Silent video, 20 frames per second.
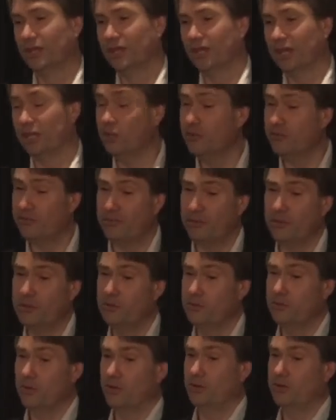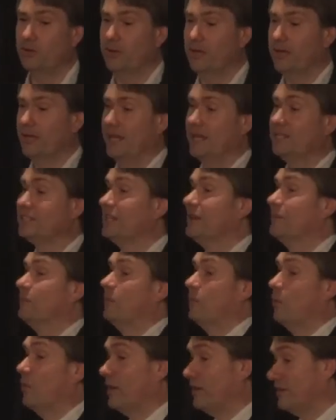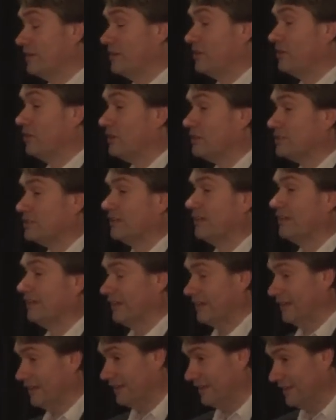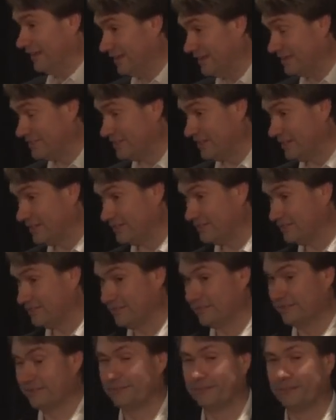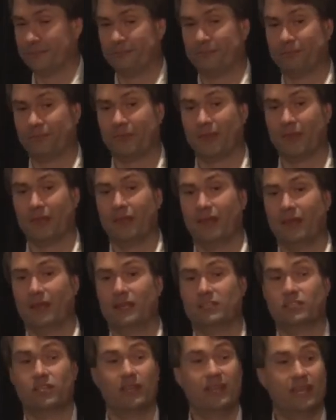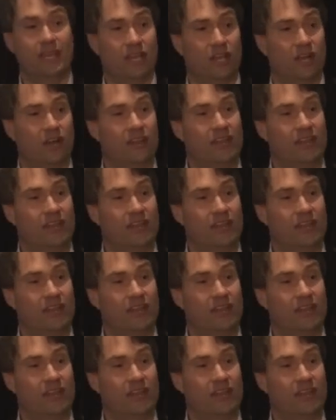And who ends up wearing the cost? It's us. So there you go.